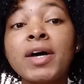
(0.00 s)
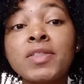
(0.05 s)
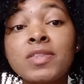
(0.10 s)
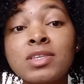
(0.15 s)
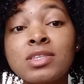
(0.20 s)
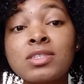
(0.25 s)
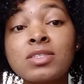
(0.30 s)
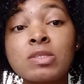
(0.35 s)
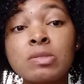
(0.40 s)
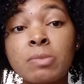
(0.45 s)

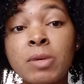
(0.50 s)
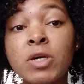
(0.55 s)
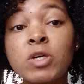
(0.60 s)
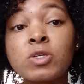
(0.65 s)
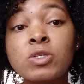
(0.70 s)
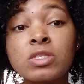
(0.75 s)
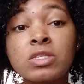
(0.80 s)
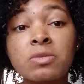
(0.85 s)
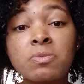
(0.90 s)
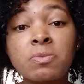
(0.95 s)
this
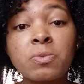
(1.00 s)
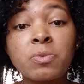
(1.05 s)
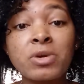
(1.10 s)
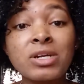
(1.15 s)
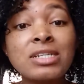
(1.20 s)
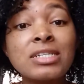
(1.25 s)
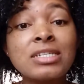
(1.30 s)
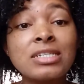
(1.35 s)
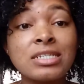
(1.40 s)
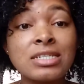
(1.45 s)
smells
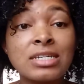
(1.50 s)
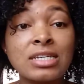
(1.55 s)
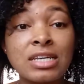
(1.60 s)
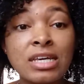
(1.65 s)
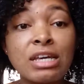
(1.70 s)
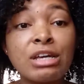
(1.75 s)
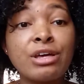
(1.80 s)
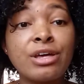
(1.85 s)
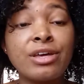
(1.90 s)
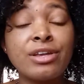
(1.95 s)
pretty
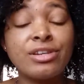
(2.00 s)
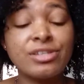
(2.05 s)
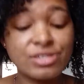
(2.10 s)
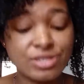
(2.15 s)
good.